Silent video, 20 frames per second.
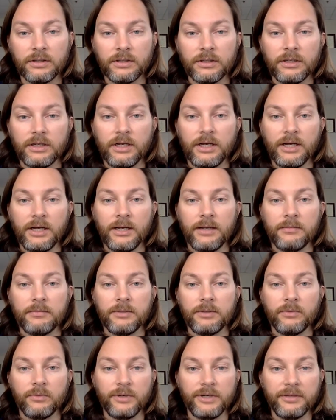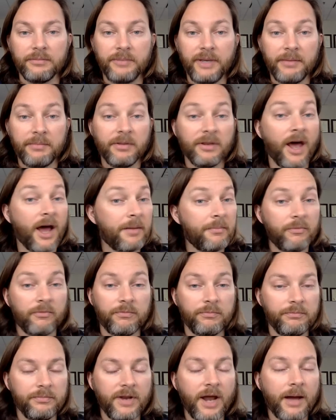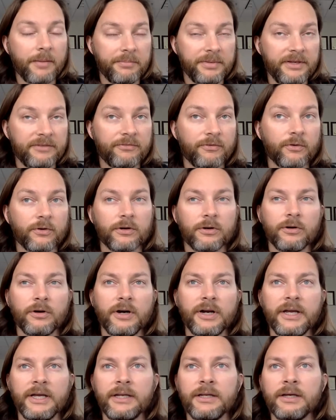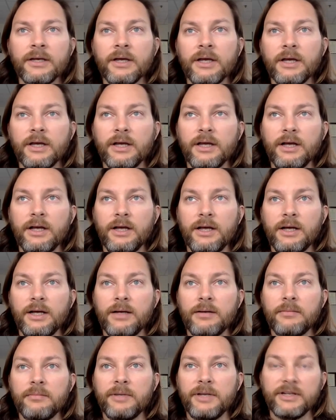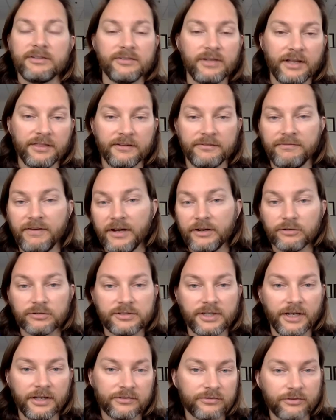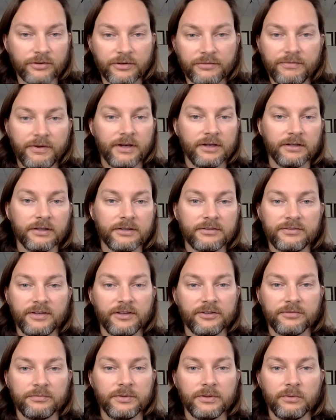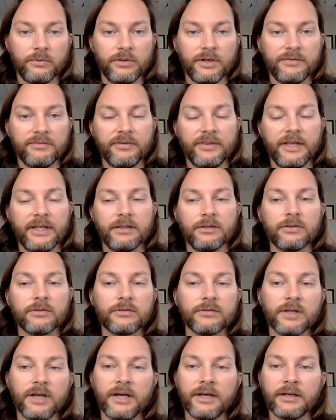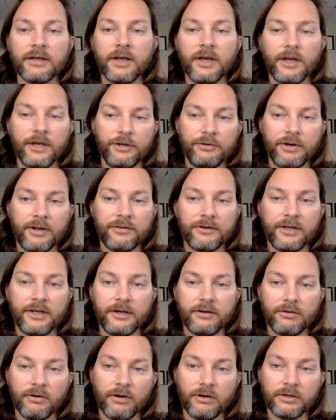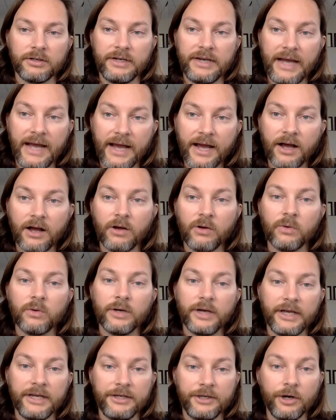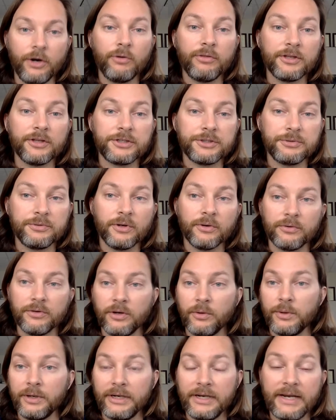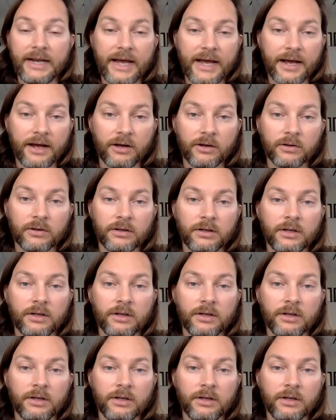when it may not be for a grade, and it's not the final test or the final assessment, whatever that looks like. You'd rather get it wrong now and know that you don't know it now